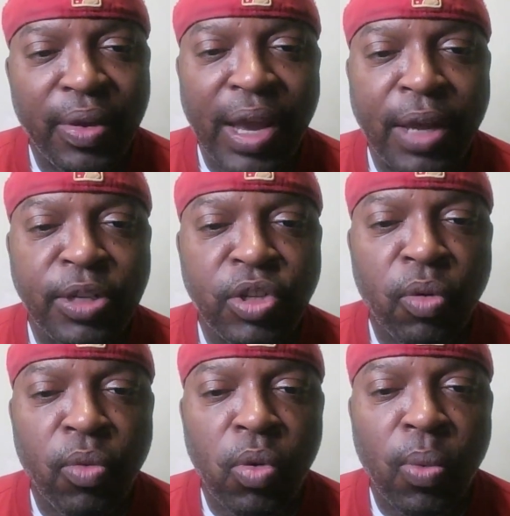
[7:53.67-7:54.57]
How did your
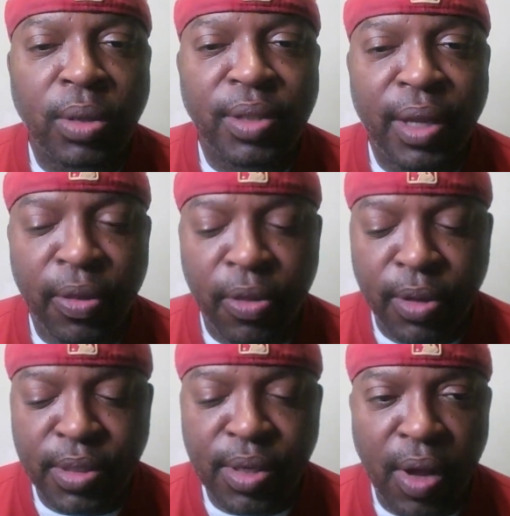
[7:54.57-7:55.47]
group work together to
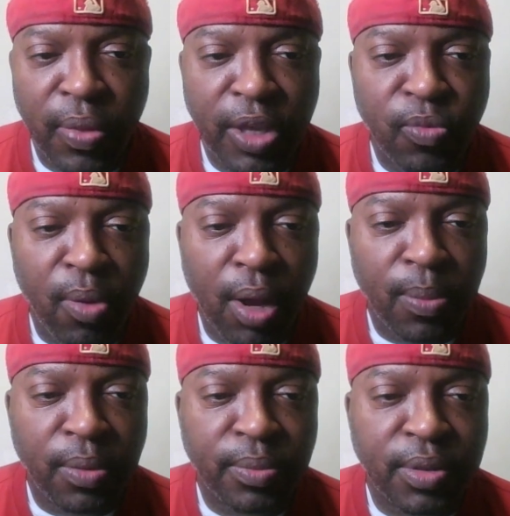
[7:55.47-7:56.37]
solve these
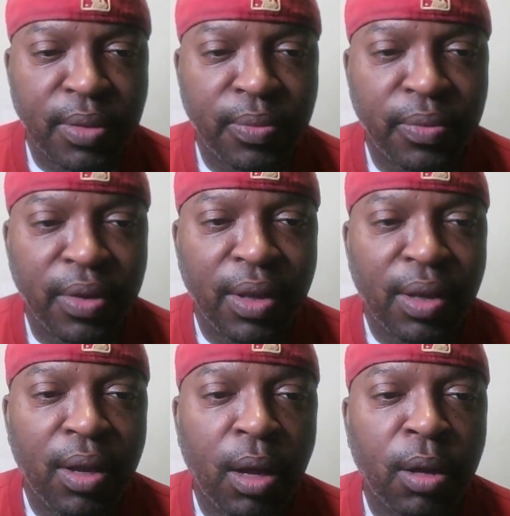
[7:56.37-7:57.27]
problems?
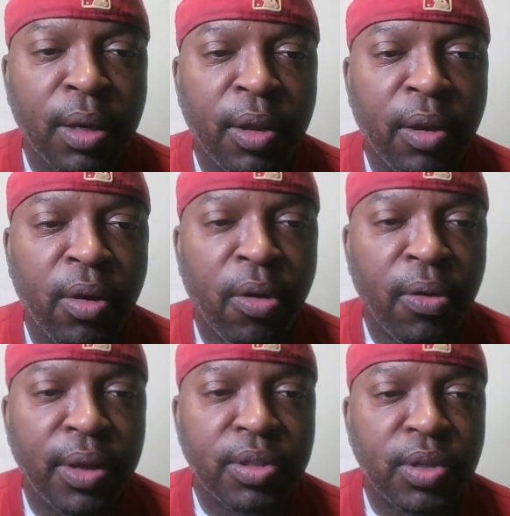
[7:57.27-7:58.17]
I'm going to
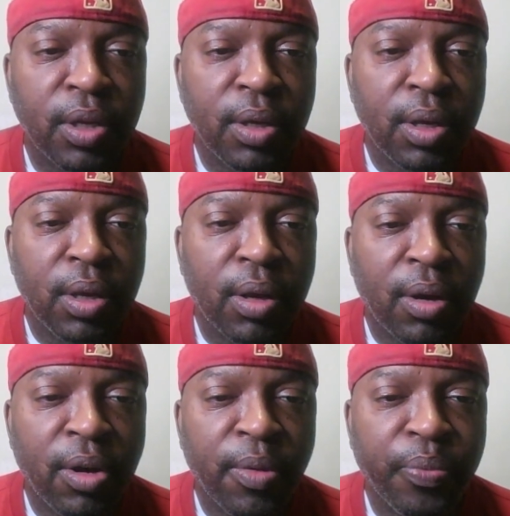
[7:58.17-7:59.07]
encourage
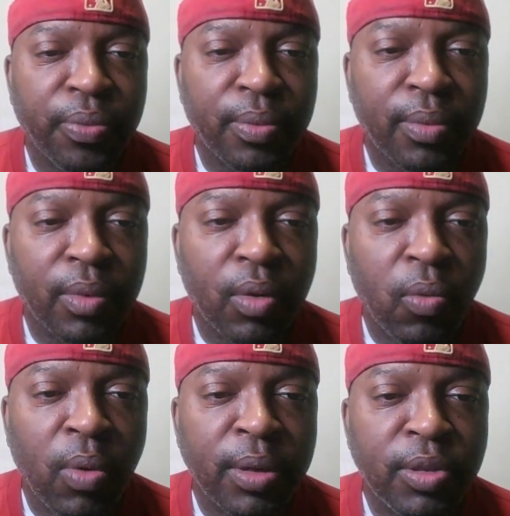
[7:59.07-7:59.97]
1
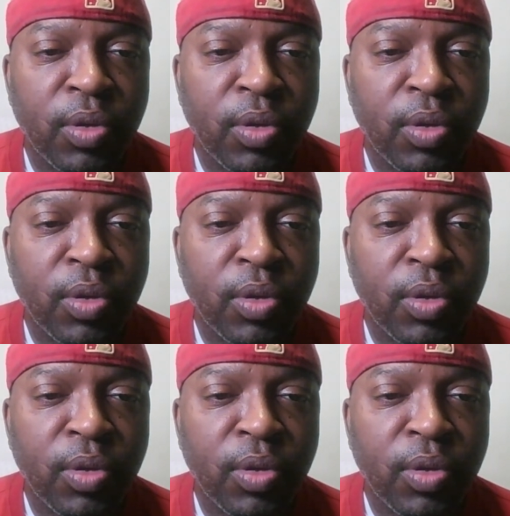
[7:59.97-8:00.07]
to 2